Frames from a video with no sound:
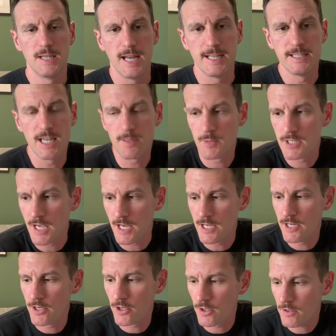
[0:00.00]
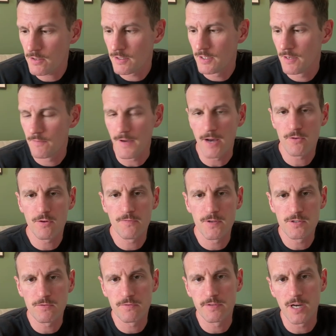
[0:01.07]
Hey, Danny Matta here, founder of
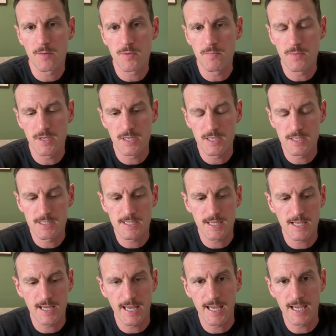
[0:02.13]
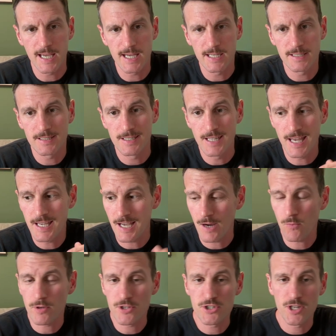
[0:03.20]
Physical Therapy Biz, and today I
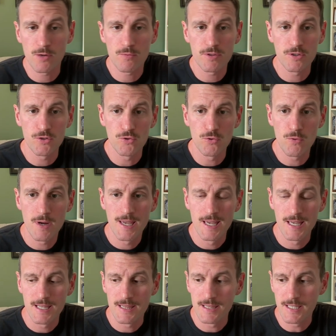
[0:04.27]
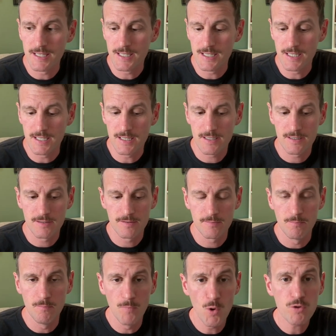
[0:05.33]
want to share with you the
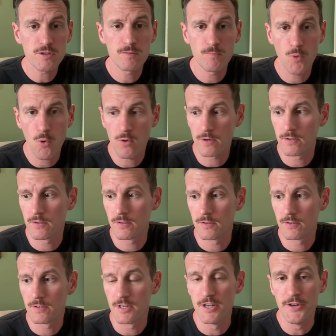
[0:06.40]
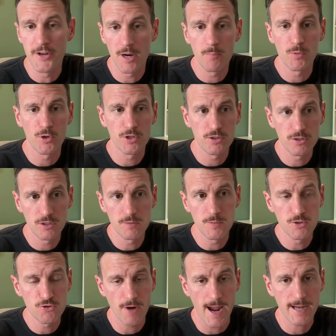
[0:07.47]
most important number you need to be
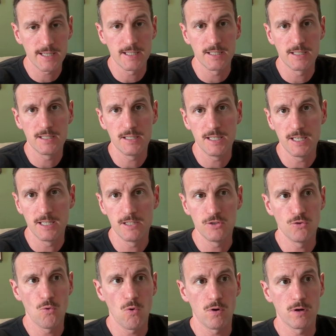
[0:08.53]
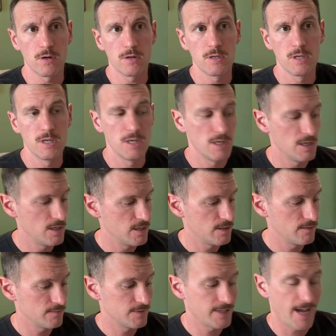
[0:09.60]
tracking in your
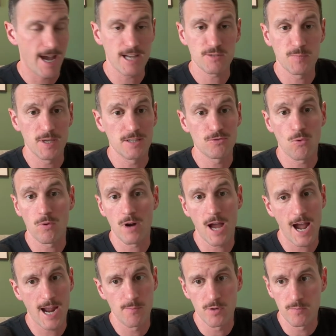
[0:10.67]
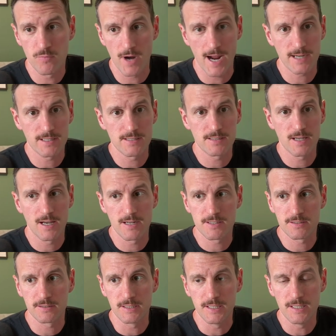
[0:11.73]
cash-based or hybrid practice.
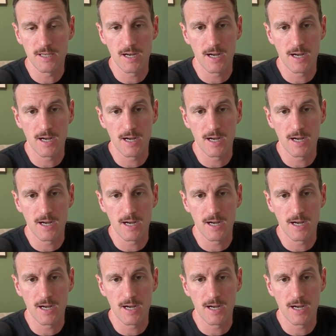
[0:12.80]
Honestly,